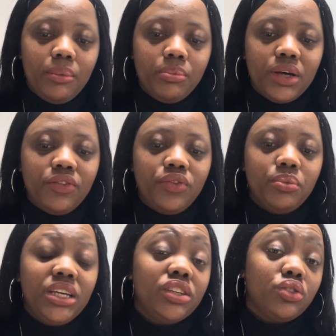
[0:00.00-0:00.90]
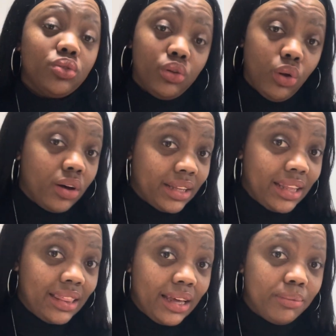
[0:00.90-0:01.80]
but for me it took longer
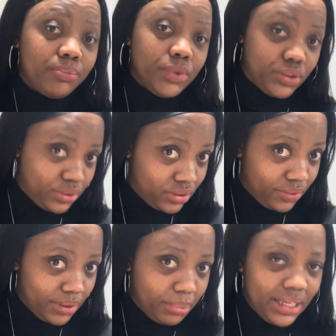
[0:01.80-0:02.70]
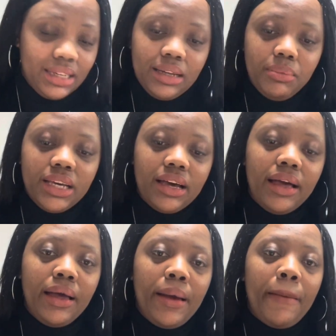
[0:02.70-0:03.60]
than that because of the pandemic.
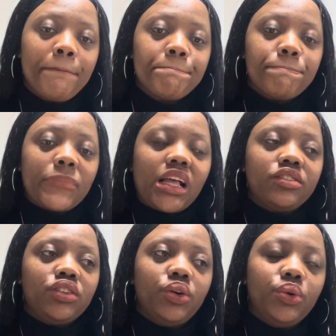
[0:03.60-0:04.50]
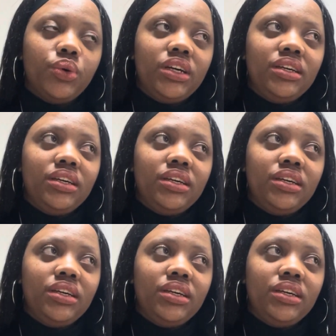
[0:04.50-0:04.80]
So